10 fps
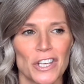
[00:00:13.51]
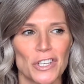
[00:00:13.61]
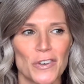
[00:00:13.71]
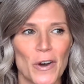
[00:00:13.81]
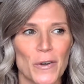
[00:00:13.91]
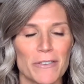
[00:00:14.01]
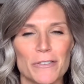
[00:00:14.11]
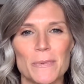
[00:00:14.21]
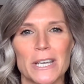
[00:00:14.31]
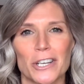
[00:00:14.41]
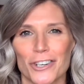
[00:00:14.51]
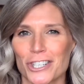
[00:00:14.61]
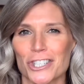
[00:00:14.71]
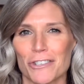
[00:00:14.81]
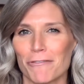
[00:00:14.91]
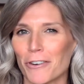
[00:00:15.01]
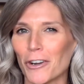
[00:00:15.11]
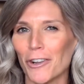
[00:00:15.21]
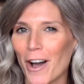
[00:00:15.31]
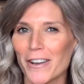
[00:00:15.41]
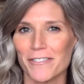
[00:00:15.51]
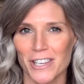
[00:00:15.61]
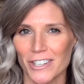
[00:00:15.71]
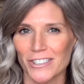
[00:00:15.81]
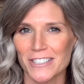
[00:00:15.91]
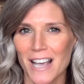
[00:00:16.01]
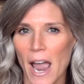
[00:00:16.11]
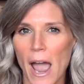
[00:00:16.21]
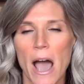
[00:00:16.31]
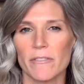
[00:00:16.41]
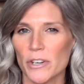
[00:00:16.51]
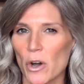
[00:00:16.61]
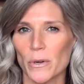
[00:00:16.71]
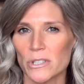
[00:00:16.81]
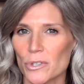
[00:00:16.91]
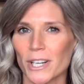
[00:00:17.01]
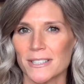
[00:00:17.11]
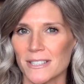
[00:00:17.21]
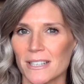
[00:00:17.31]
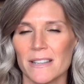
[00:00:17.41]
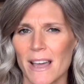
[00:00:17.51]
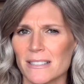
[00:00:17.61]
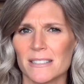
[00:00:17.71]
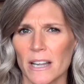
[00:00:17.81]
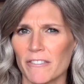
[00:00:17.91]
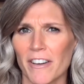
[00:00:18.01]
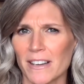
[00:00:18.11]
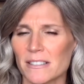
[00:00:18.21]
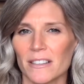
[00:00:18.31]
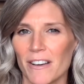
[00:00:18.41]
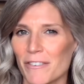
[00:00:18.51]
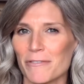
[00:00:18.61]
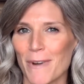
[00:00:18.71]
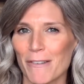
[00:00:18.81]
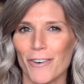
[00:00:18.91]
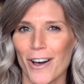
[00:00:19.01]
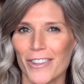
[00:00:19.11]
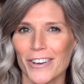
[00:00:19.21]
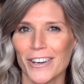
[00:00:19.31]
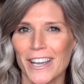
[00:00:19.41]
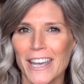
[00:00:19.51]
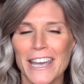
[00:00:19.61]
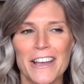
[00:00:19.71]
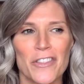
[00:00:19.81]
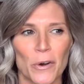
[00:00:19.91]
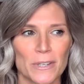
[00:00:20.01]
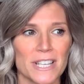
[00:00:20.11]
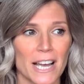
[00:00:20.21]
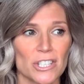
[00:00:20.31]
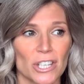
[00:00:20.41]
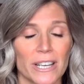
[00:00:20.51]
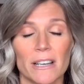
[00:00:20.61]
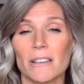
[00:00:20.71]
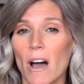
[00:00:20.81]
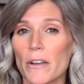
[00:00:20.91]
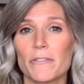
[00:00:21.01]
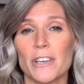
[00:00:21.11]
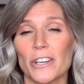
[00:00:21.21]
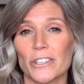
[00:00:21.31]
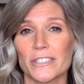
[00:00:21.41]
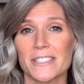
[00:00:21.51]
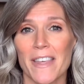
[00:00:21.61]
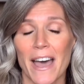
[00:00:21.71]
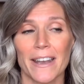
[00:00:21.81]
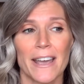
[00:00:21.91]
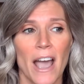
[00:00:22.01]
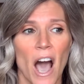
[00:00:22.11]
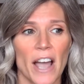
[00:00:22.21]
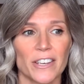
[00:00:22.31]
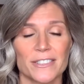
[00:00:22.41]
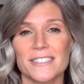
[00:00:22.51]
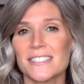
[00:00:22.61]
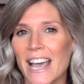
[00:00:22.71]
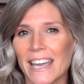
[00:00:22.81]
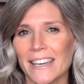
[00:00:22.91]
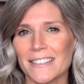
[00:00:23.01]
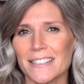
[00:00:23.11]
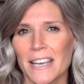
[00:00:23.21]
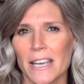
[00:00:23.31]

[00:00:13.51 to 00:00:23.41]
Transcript: You know, even being a Christian for a lot of years, I haven't always trusted in that steadfast love of my Father. There was actually a lot of years that I could say it.